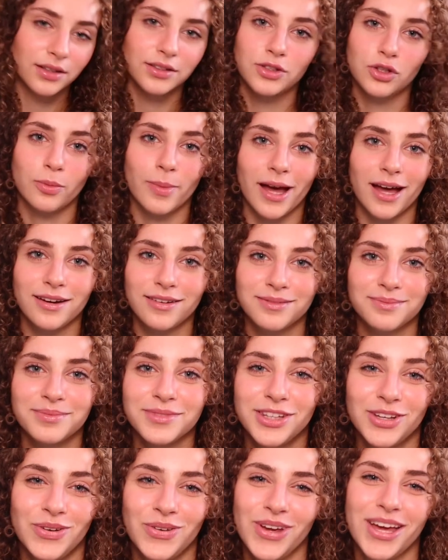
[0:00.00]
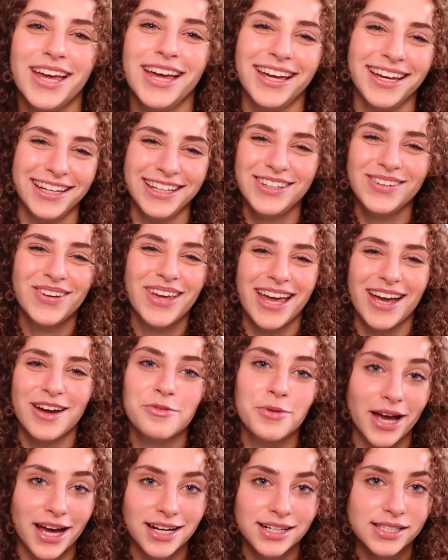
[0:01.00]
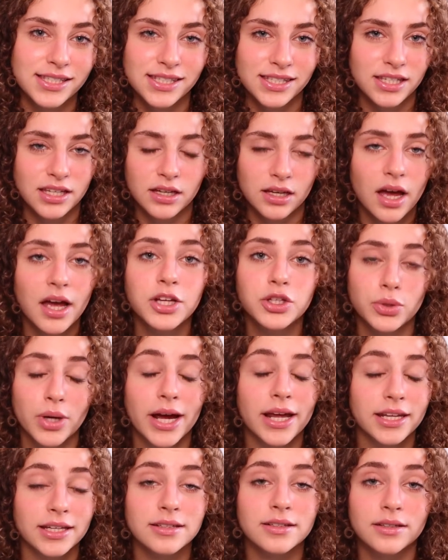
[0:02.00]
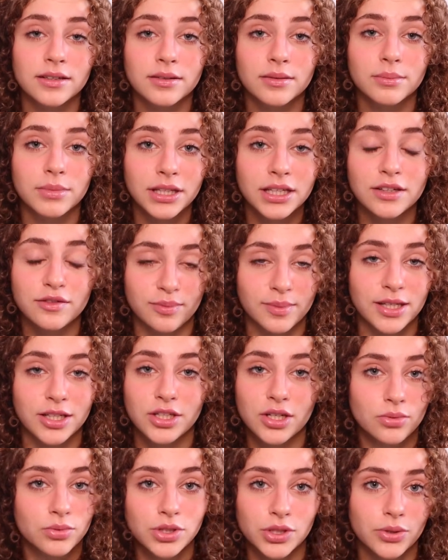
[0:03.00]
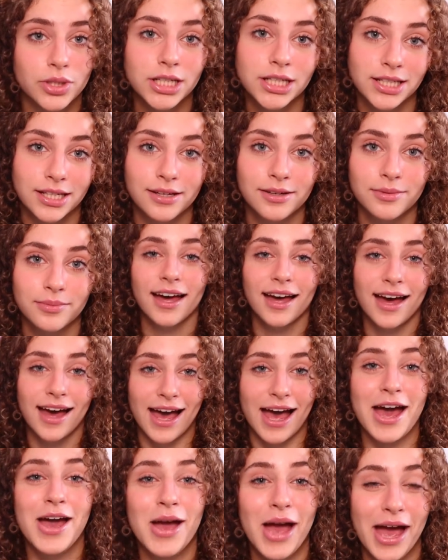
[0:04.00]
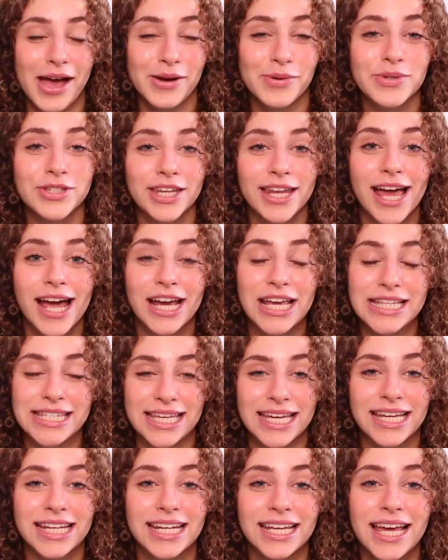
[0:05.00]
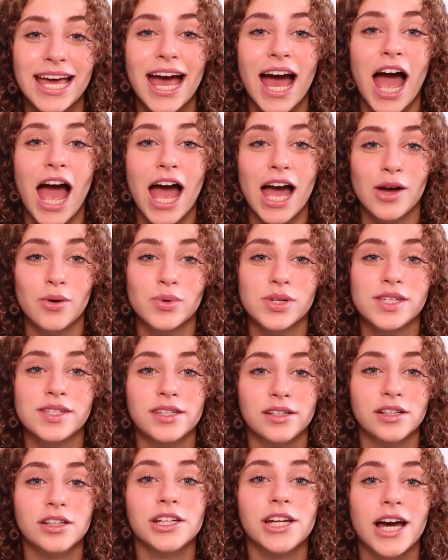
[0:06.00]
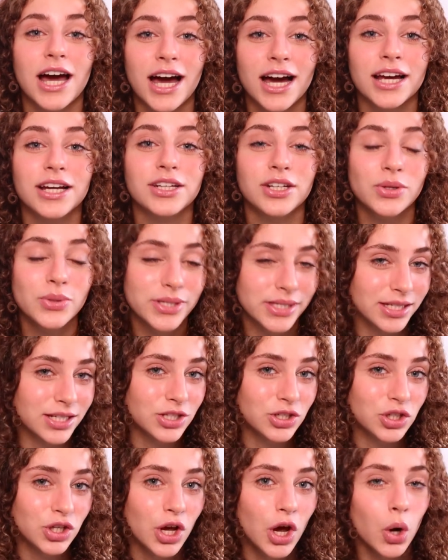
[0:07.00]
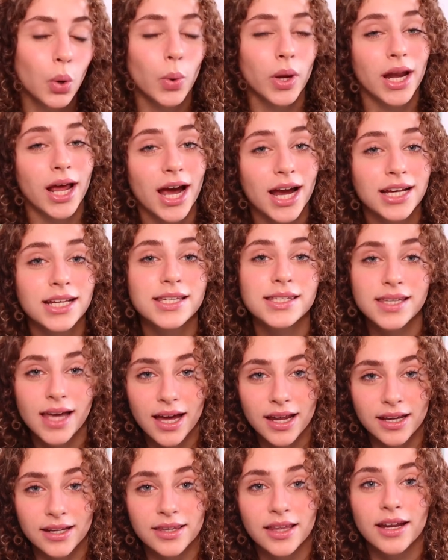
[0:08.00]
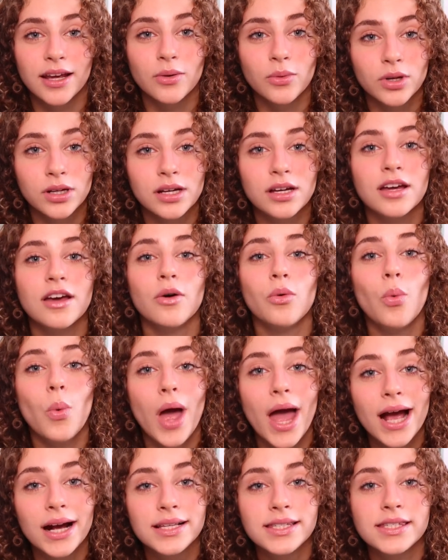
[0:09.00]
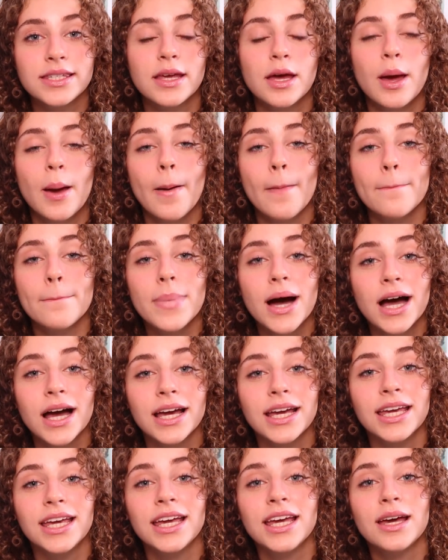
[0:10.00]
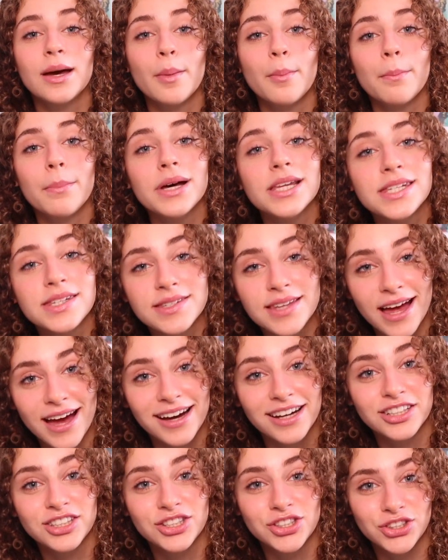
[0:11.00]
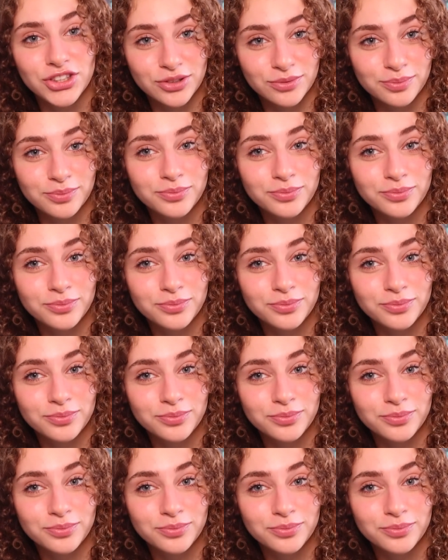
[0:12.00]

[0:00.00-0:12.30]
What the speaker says: too bad. You can't wax. I tried it. Believe me, don't do it. I was on Accutane. I was still in a high dosage when I decided that I want to wax my mustache.